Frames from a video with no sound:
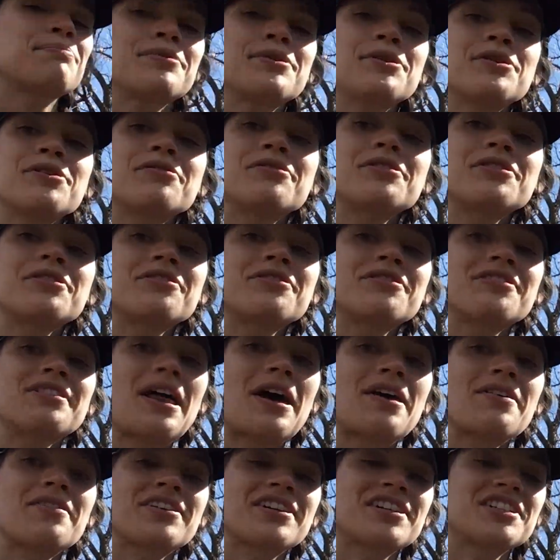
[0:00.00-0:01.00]
beautiful
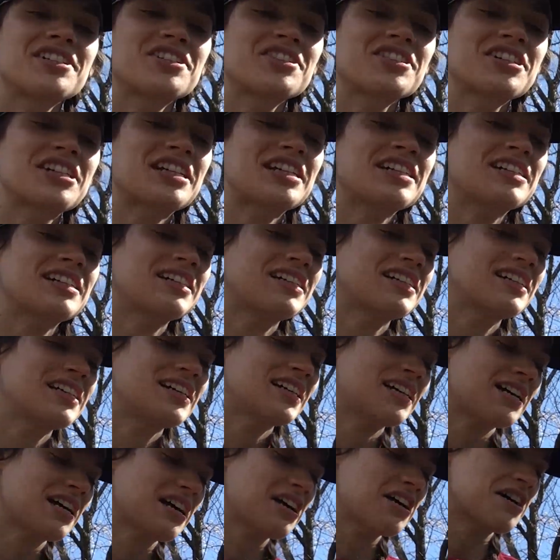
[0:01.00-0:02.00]
flowering tree.
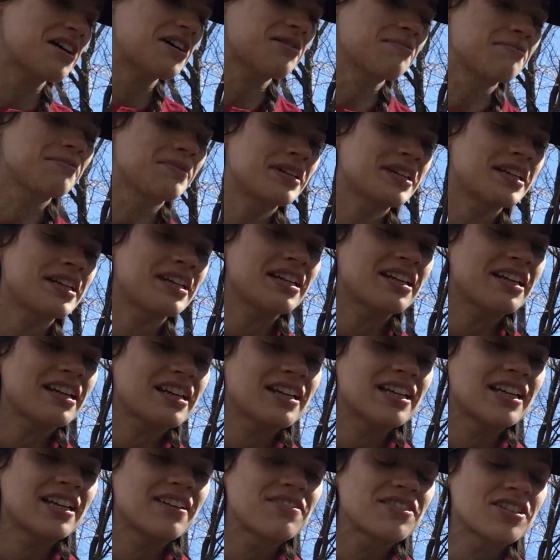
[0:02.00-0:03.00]

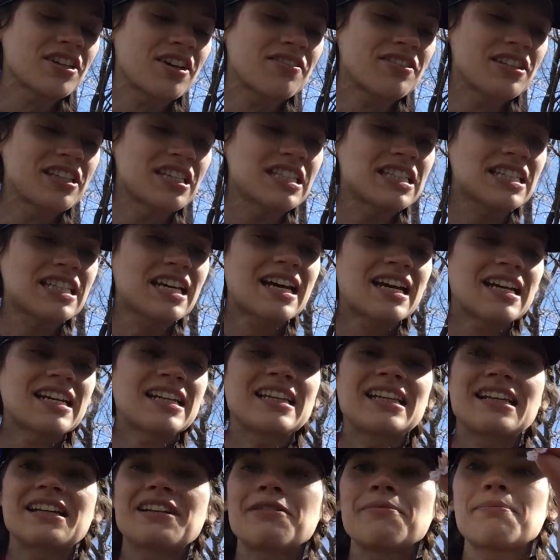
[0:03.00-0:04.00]
Gives off these
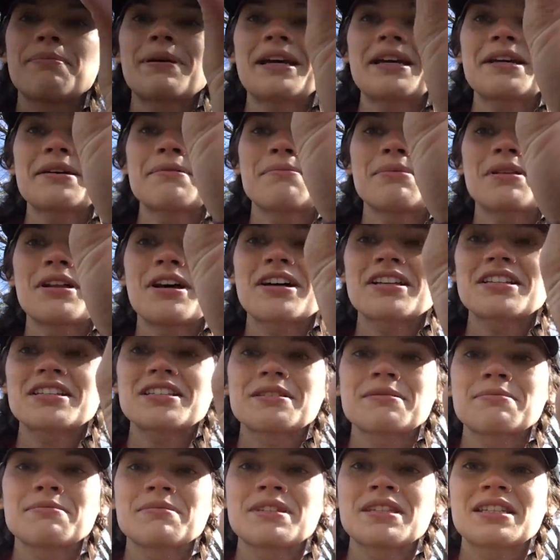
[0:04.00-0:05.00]
tiny little pink
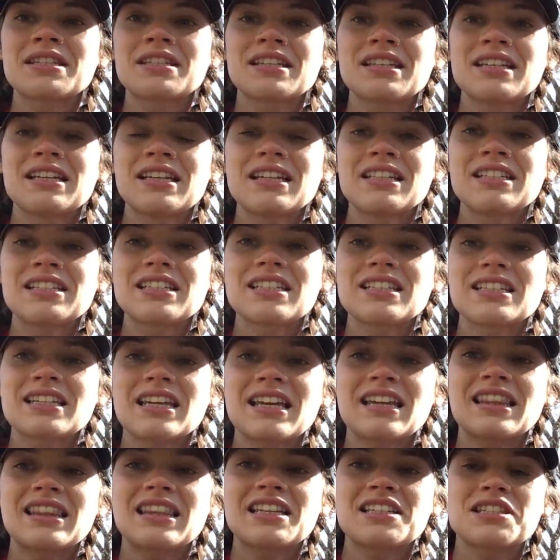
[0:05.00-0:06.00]
blossoms, just
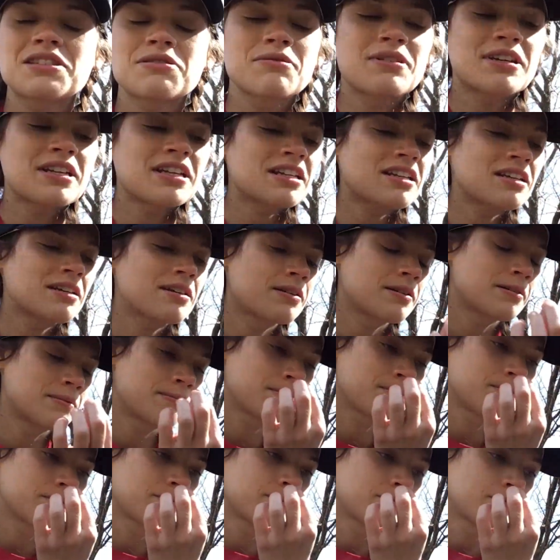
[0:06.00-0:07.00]
like this one,
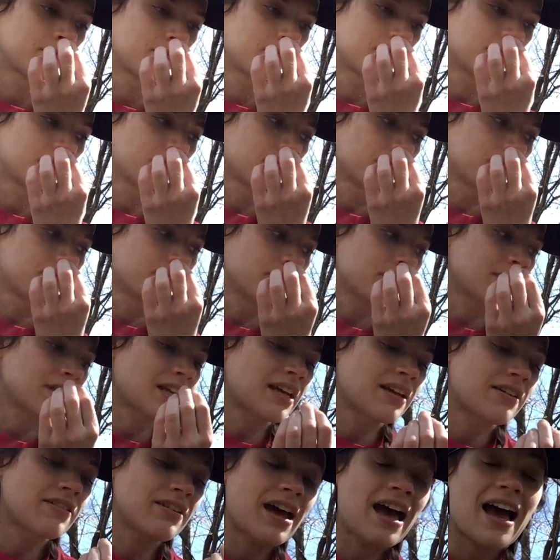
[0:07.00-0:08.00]

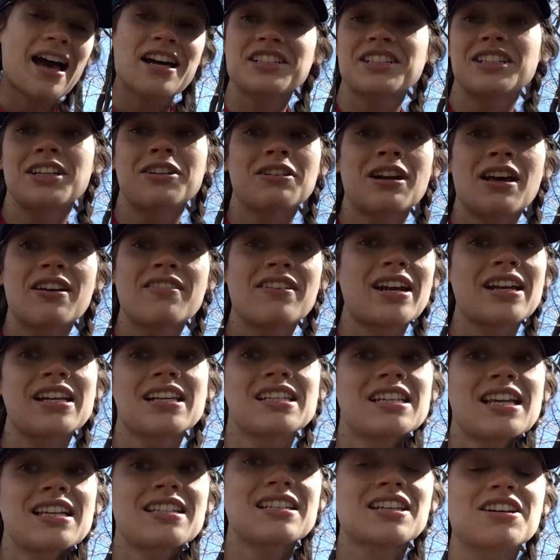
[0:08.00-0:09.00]
that actually don't have any
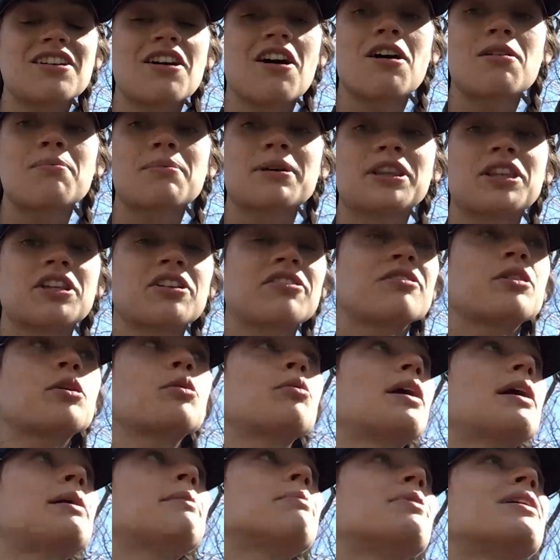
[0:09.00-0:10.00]
scent at all, but they're
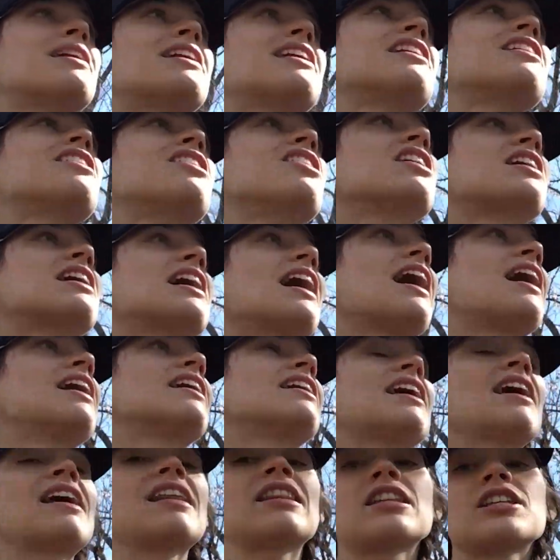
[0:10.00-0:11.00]
quite pretty to look at.
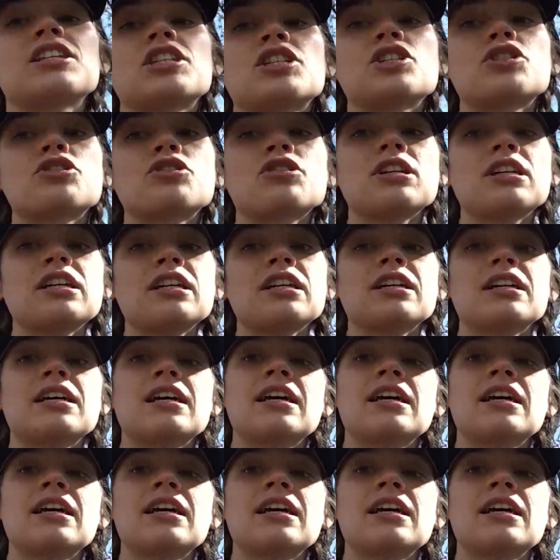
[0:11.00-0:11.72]
And this tree